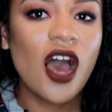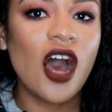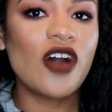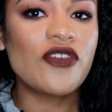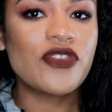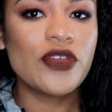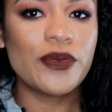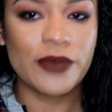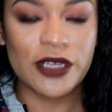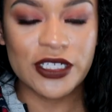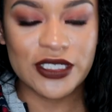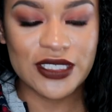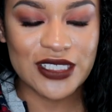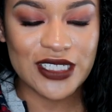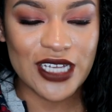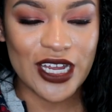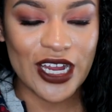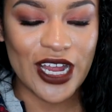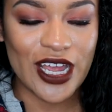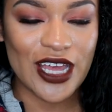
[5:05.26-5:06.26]
of the
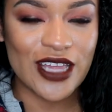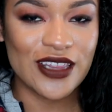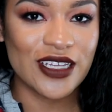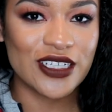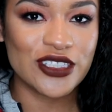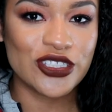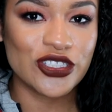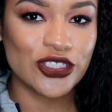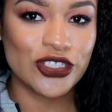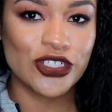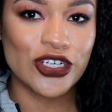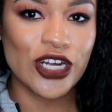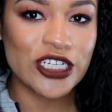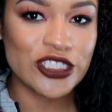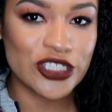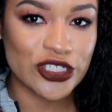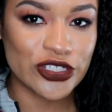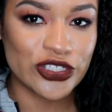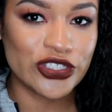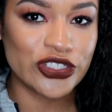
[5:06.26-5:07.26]
military unless your
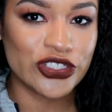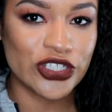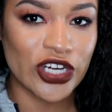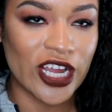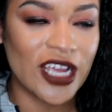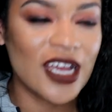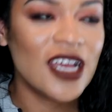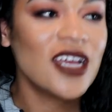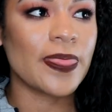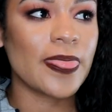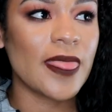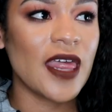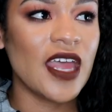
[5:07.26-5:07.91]
grades are straight.